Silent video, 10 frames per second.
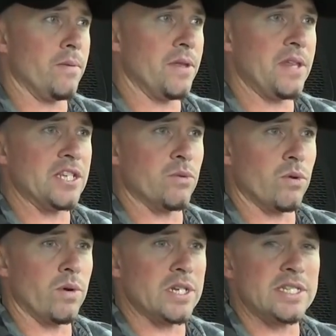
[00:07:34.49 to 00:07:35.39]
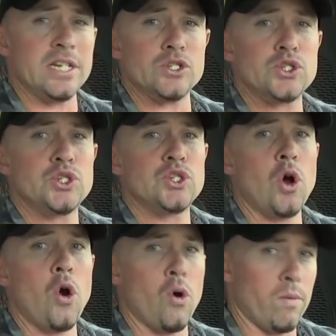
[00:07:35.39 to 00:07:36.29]
The things that we're going to see is
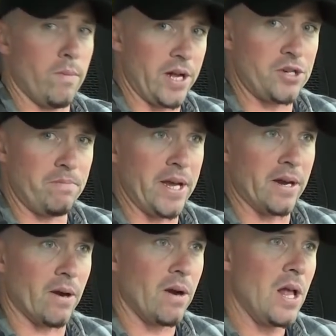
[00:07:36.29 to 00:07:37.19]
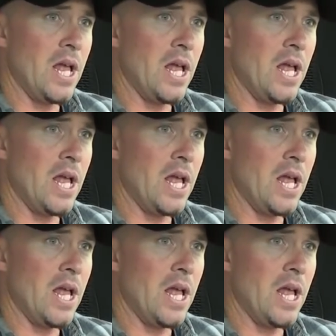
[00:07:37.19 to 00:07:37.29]
so much bigger